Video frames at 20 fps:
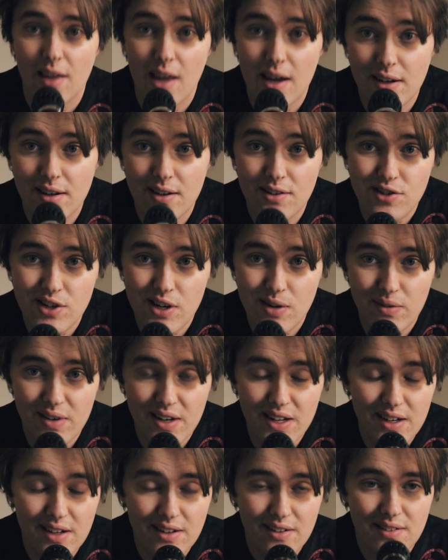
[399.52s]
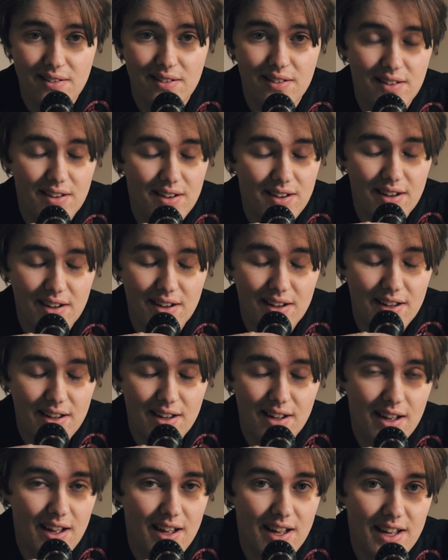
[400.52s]
Like legitimately,
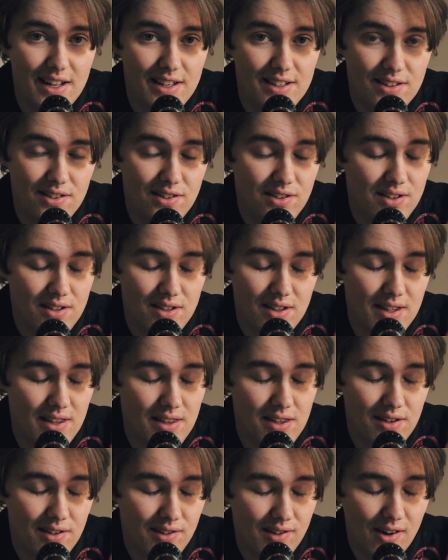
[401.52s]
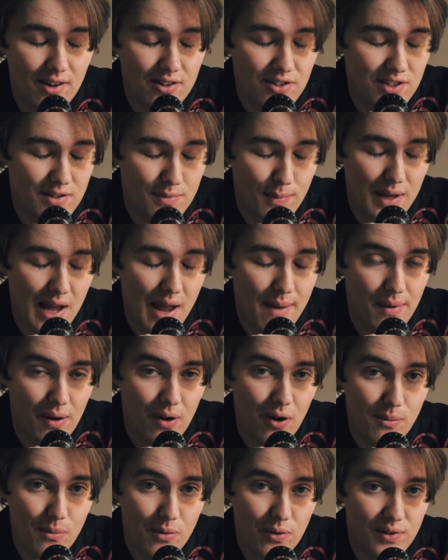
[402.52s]
it's, the song just became a
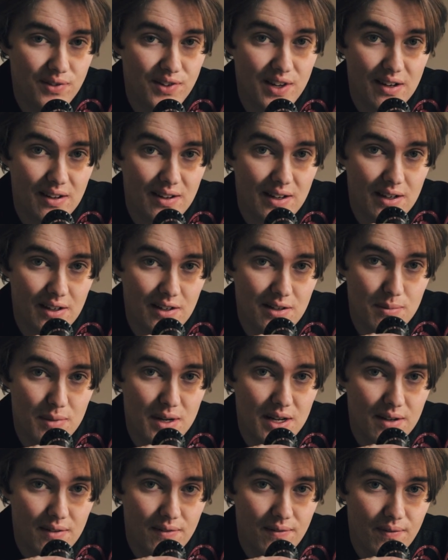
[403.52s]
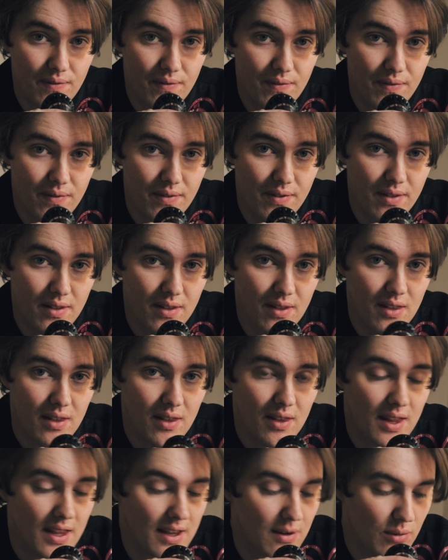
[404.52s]
lot more sickening to me.
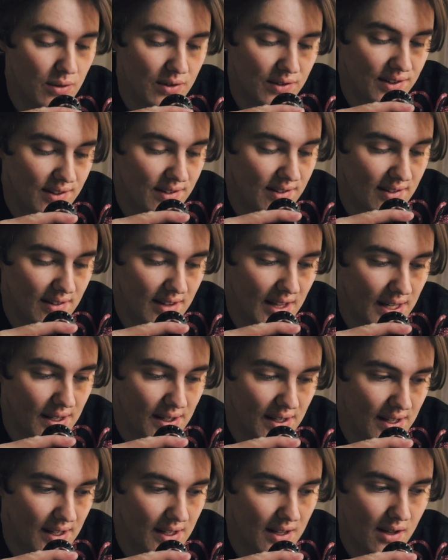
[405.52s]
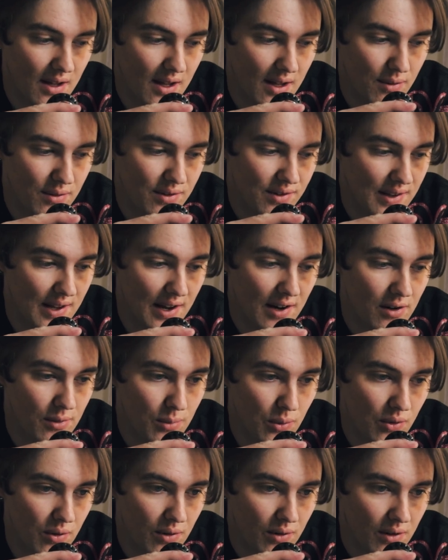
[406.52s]
It was it, it was
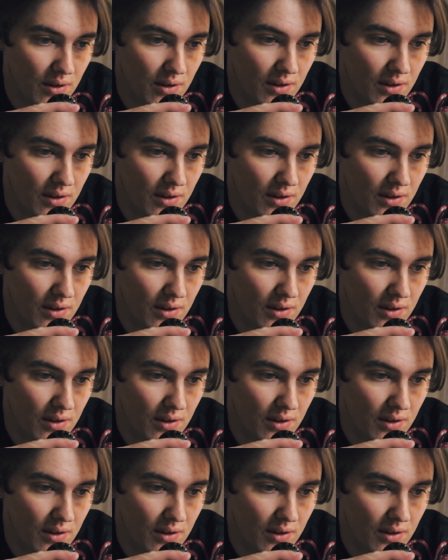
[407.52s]
terrible.